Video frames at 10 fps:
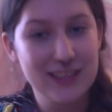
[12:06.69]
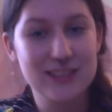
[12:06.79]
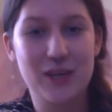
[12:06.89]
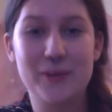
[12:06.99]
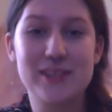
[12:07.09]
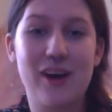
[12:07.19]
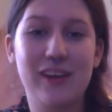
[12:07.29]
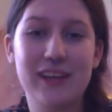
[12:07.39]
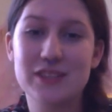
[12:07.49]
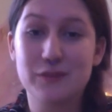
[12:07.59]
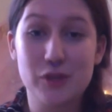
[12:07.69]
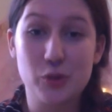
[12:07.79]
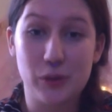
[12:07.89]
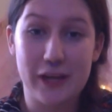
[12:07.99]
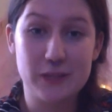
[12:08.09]
So it's all an
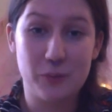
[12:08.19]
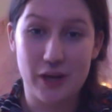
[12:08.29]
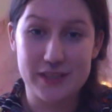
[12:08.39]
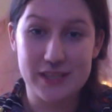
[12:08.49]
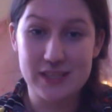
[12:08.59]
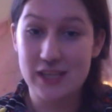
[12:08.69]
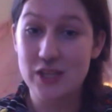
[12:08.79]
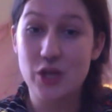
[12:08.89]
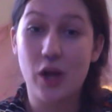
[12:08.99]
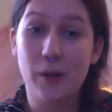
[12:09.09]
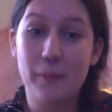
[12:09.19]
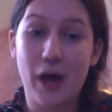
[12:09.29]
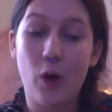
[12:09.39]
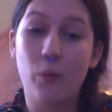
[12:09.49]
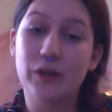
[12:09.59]
individualized process, and it's all
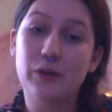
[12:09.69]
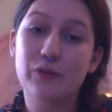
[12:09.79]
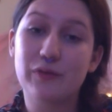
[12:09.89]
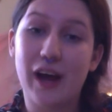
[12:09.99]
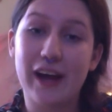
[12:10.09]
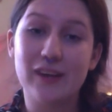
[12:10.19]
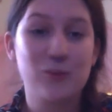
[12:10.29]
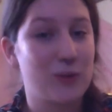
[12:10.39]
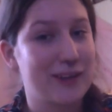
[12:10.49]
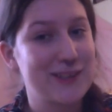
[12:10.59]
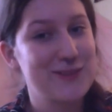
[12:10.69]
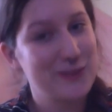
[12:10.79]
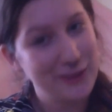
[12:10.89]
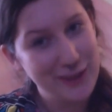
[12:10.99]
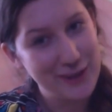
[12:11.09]
about what you find works
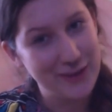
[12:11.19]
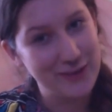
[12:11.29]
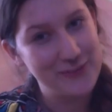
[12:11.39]
for you.